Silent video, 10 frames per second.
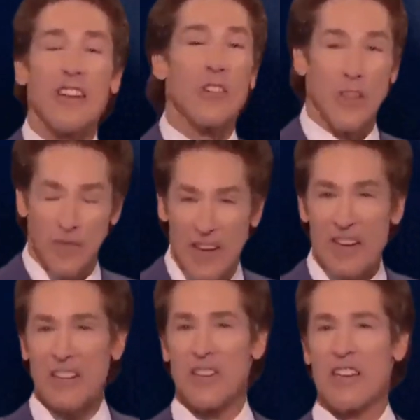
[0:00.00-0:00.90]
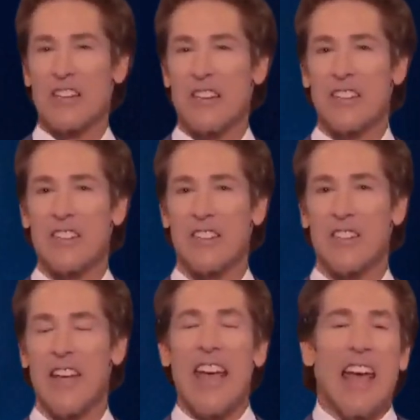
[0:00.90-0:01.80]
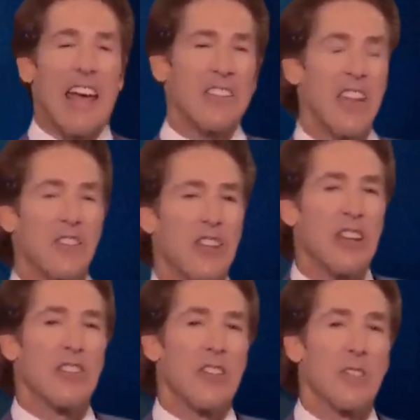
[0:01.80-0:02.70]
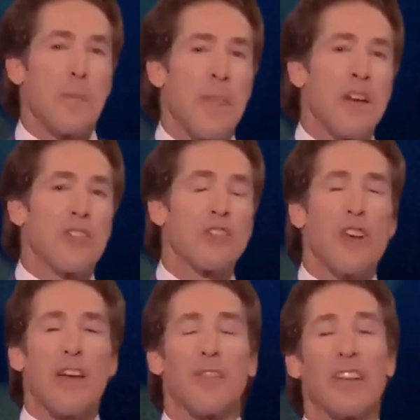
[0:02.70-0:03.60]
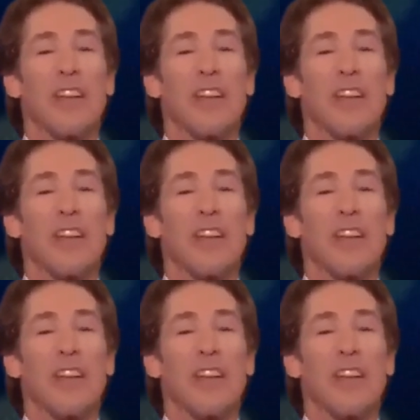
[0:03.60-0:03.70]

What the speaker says: Let go of self-doubt and replace it with self-confidence.